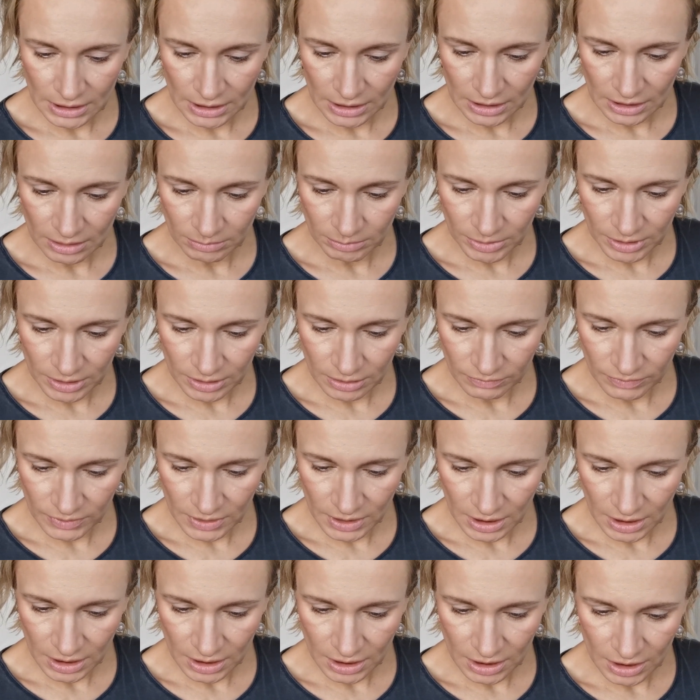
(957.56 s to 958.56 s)
little bit of
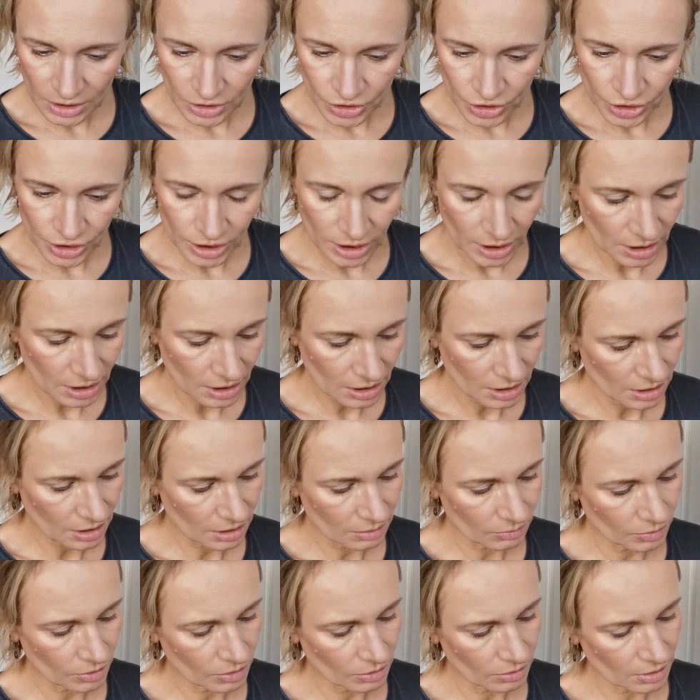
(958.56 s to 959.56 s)
darker shade, and
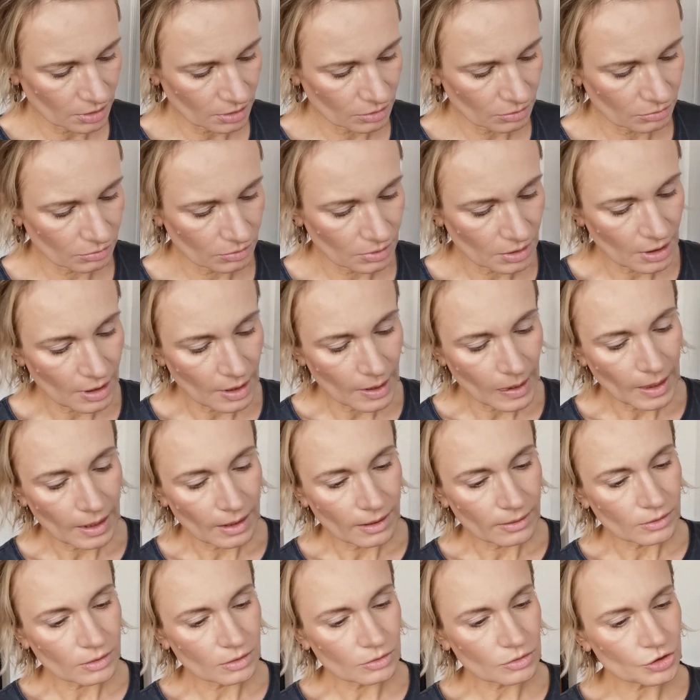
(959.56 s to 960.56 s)
we're gonna do
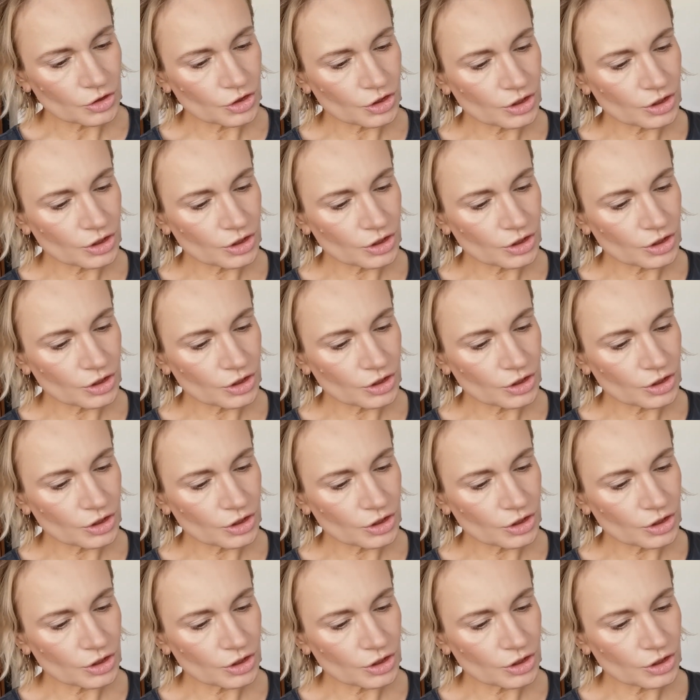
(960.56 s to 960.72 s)
those